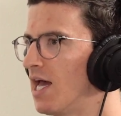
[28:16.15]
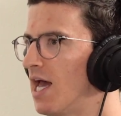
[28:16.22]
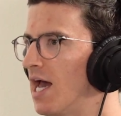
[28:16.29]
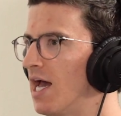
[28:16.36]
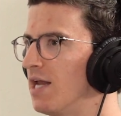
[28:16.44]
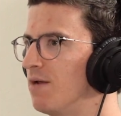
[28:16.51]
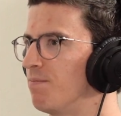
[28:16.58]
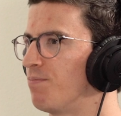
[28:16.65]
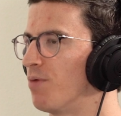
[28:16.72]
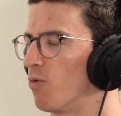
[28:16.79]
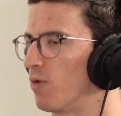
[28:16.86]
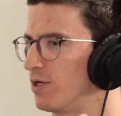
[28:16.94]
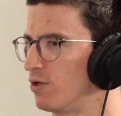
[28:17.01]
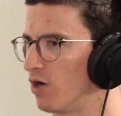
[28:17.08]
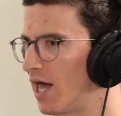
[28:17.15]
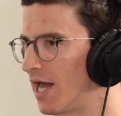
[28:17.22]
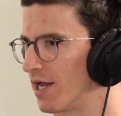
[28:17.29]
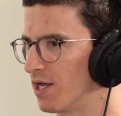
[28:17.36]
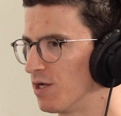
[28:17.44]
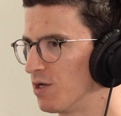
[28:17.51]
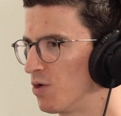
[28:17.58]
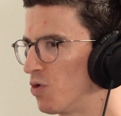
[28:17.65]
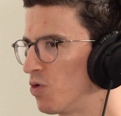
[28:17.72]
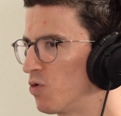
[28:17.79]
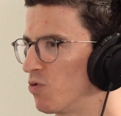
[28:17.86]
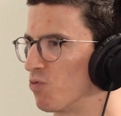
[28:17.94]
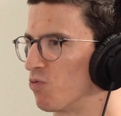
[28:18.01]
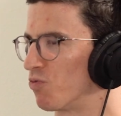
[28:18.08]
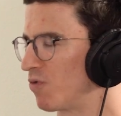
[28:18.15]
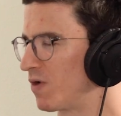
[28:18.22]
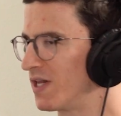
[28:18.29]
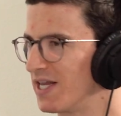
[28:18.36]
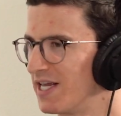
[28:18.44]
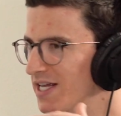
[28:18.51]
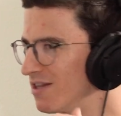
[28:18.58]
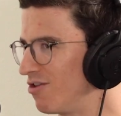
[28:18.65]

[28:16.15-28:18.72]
But when you like really